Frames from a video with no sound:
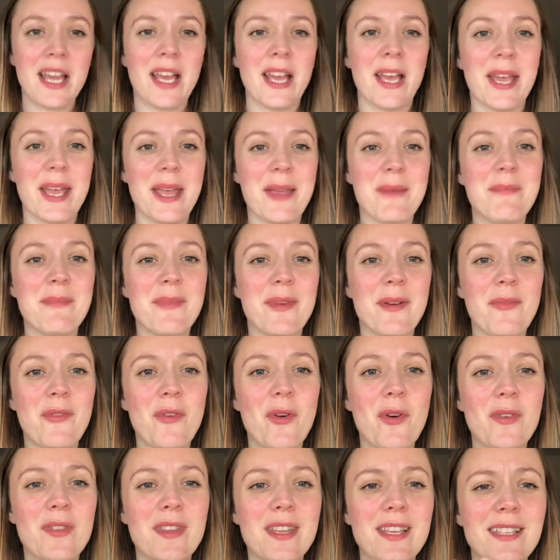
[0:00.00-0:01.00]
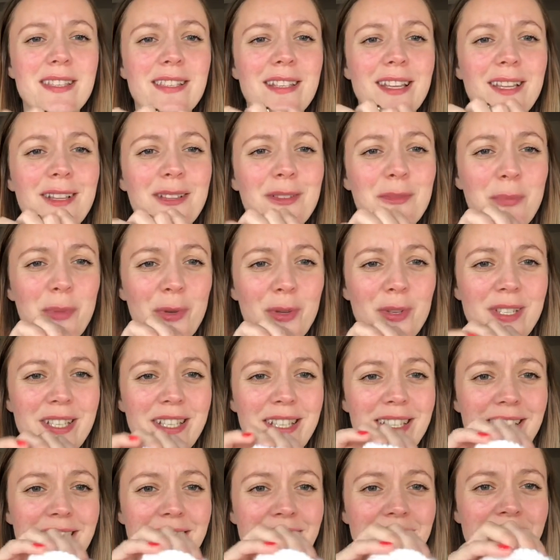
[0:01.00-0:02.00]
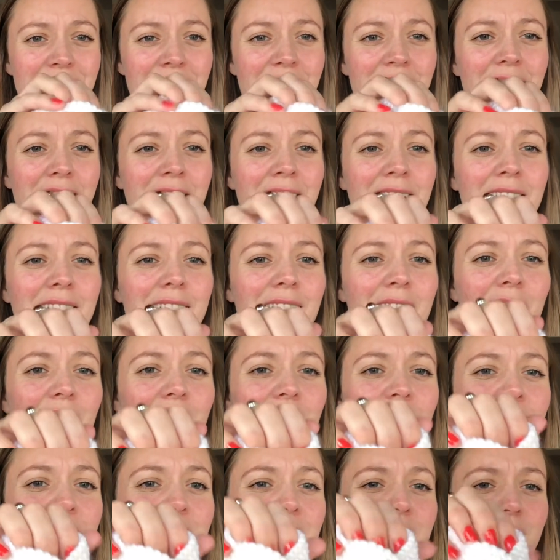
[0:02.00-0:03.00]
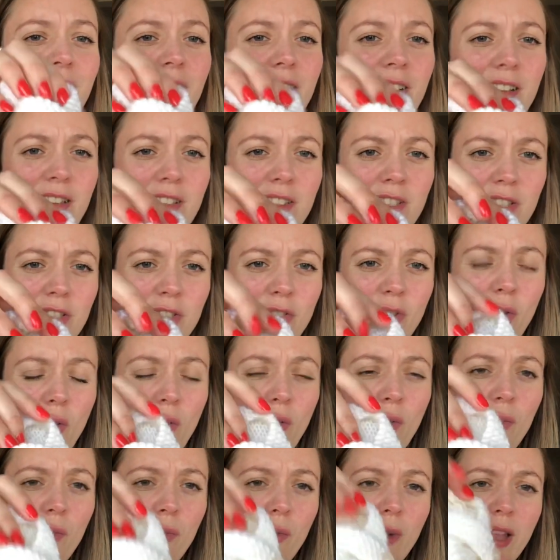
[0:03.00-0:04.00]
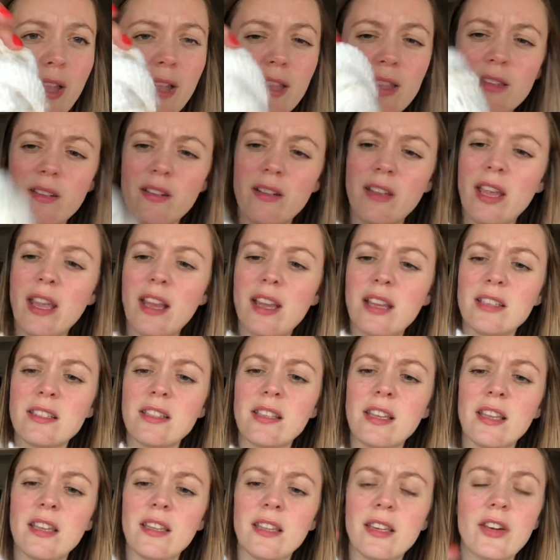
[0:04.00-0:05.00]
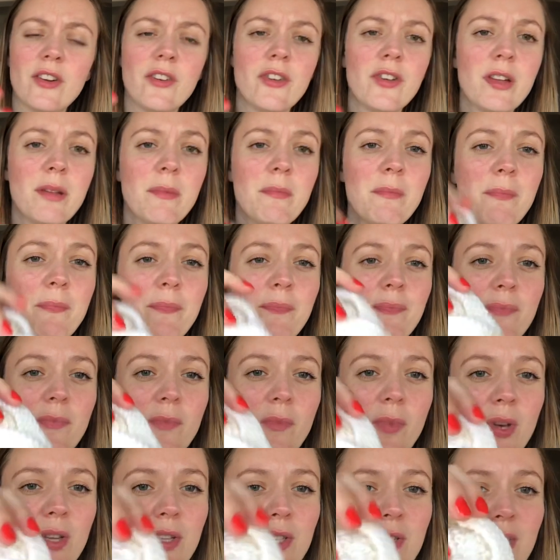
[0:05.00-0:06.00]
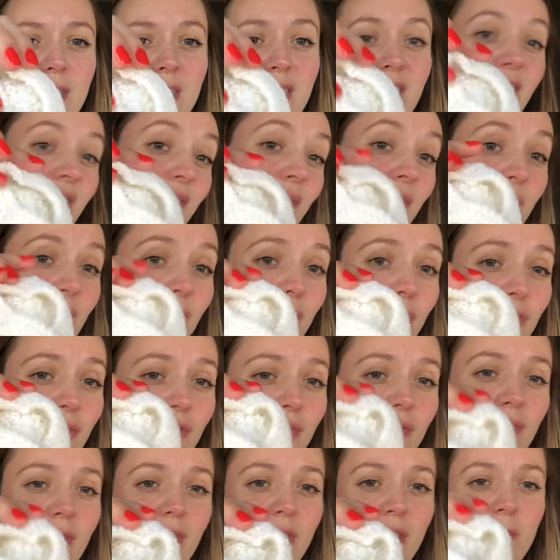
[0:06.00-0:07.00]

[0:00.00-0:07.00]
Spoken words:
I've got these little booties. Now, these are just off-white. They're kind of slightly cream, which is neutral. It